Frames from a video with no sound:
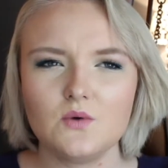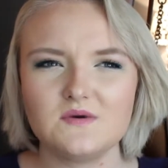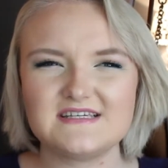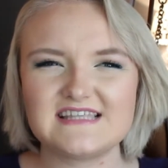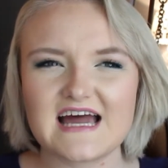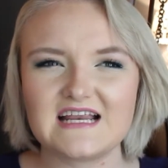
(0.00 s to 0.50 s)

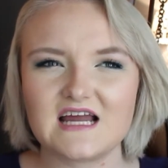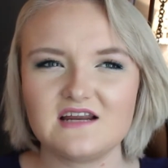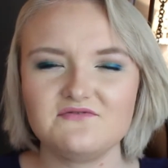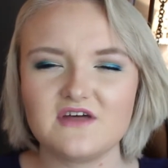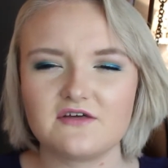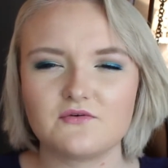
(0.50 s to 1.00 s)
was that none
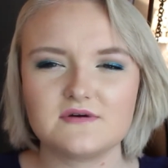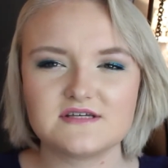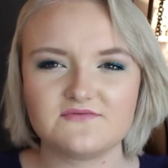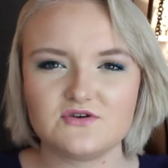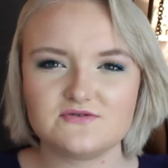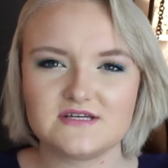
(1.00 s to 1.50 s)
of the other ones
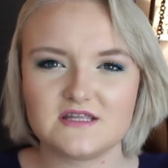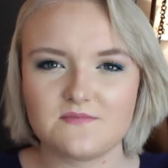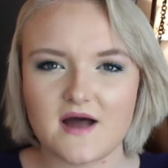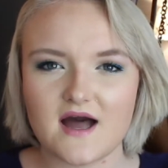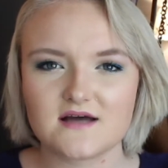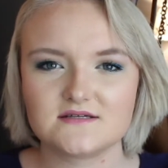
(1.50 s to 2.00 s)
I've used in the
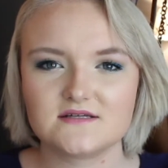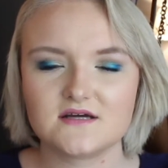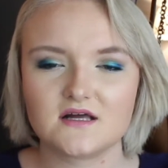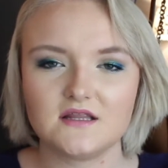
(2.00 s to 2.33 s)
past